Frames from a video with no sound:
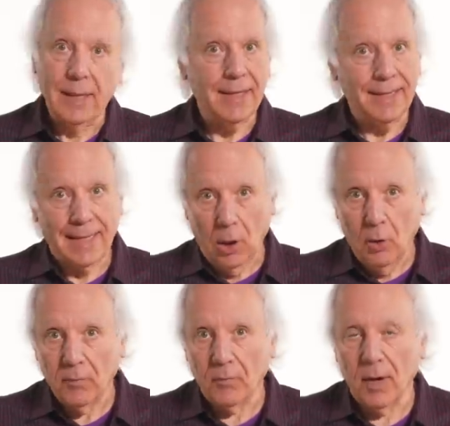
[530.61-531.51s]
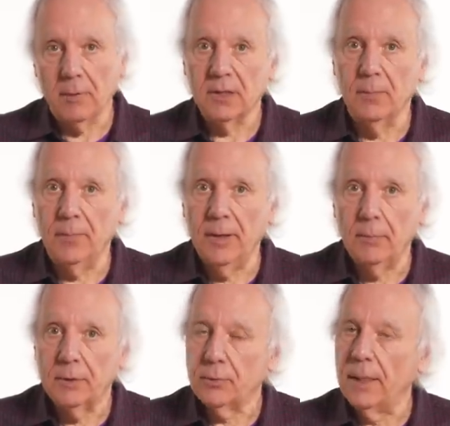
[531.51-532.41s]
I think they overpromised a
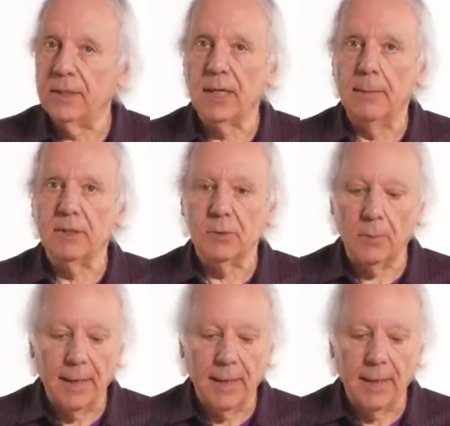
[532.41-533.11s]
bit with 20 times its